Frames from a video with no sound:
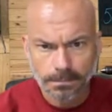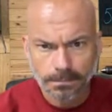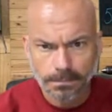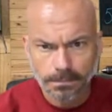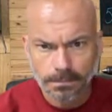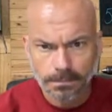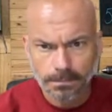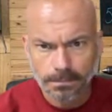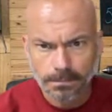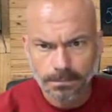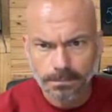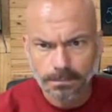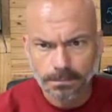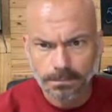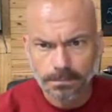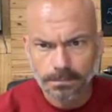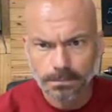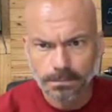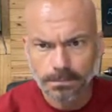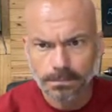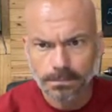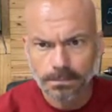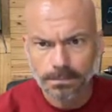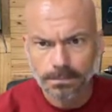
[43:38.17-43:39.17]

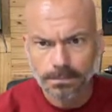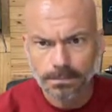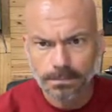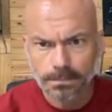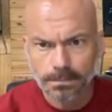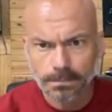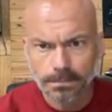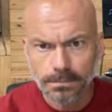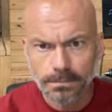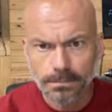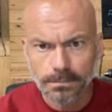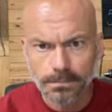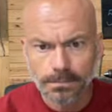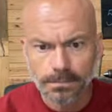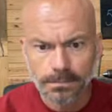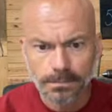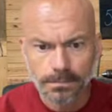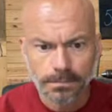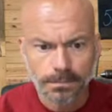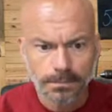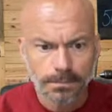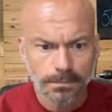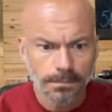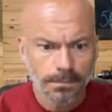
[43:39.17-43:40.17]

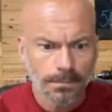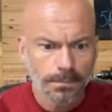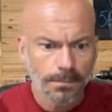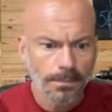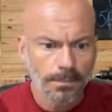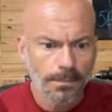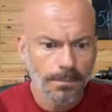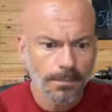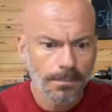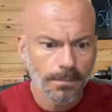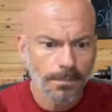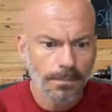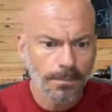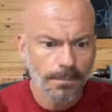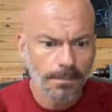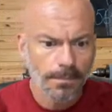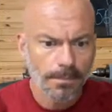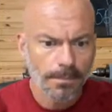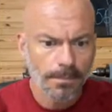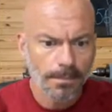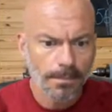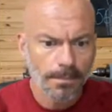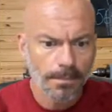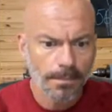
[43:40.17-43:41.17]

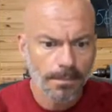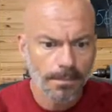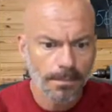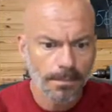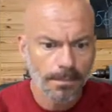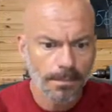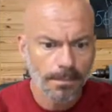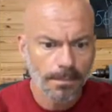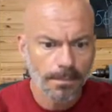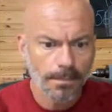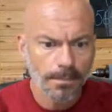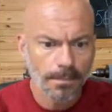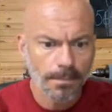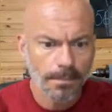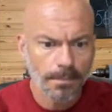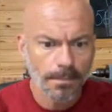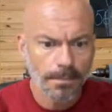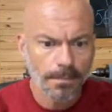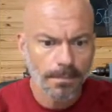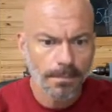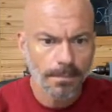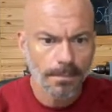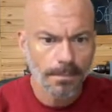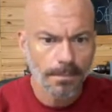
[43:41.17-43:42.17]

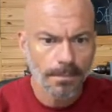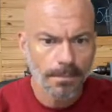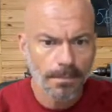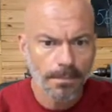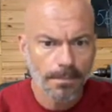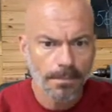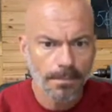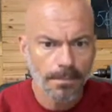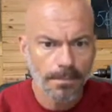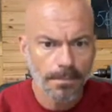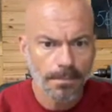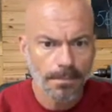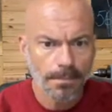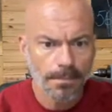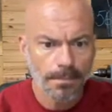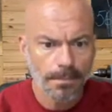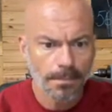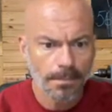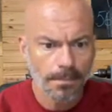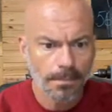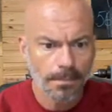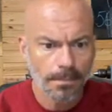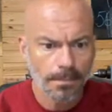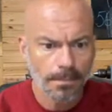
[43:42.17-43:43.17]

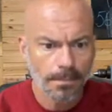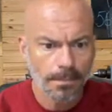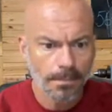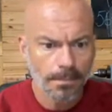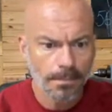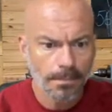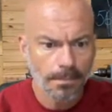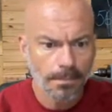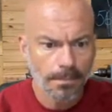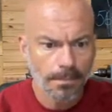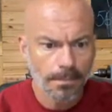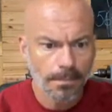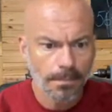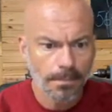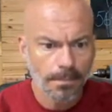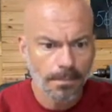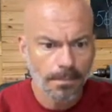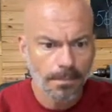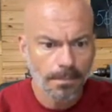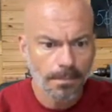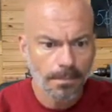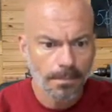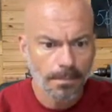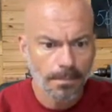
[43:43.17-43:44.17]

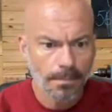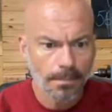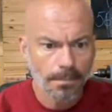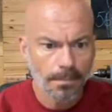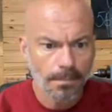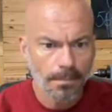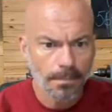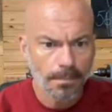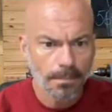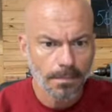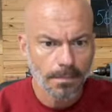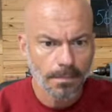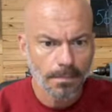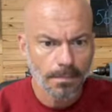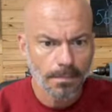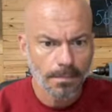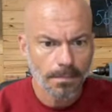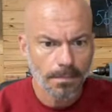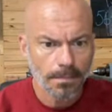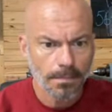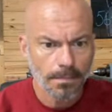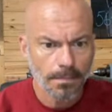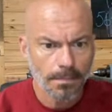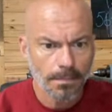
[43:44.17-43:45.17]

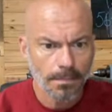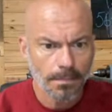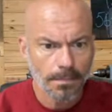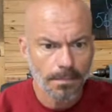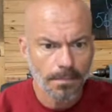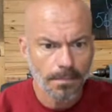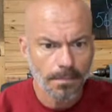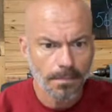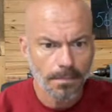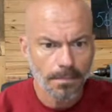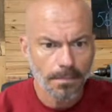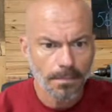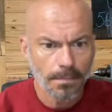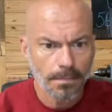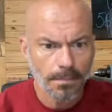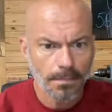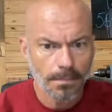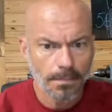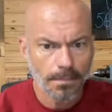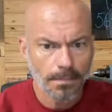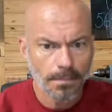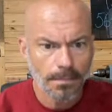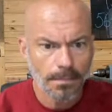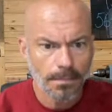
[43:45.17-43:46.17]
(not speaking)